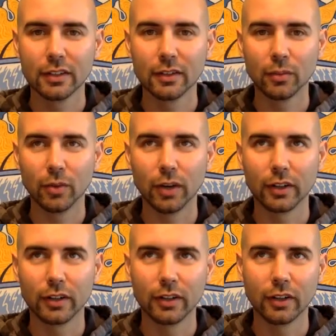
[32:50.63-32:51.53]

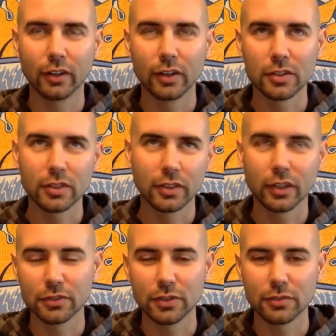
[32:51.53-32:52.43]
walk across the
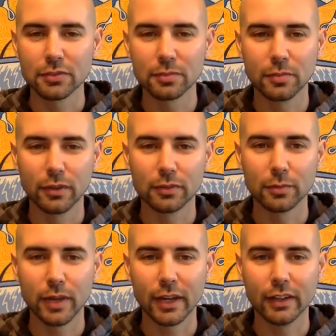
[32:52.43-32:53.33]
country of
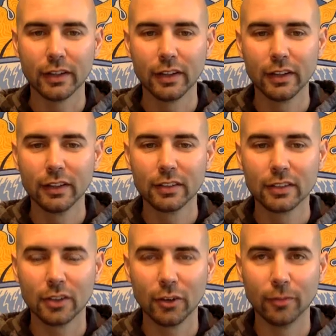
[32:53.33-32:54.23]
Spain.
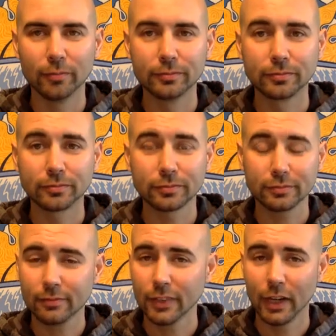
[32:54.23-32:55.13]
So
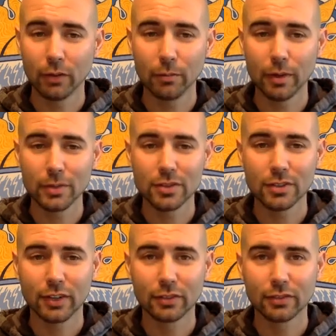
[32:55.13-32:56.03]
I went by
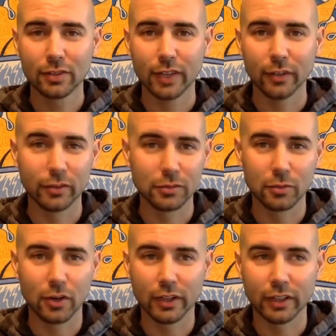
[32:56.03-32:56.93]
myself. I was
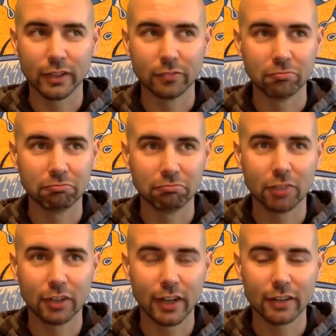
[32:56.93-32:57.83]
walking
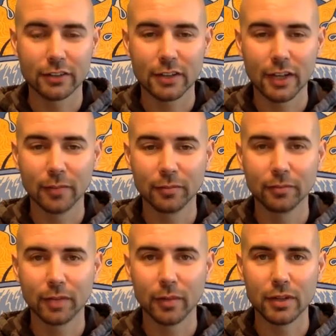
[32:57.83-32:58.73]
a lot of the time
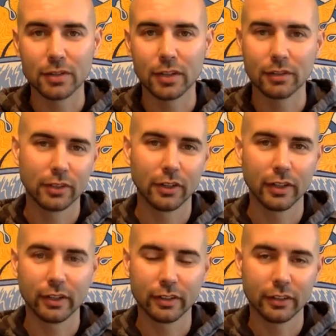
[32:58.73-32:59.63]
by myself.
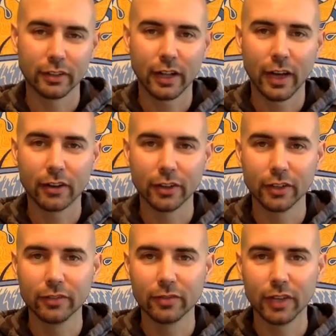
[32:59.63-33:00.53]
You
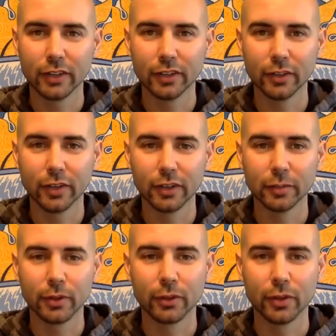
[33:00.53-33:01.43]
encounter
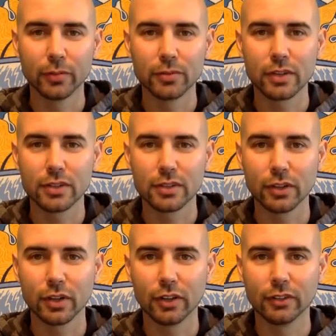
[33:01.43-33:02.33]
other pilgrims, as they're
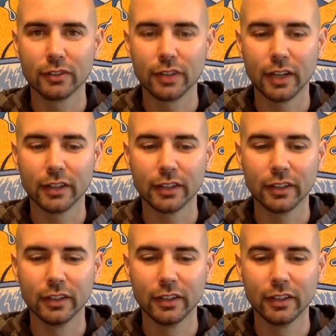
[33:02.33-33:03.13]
called, on the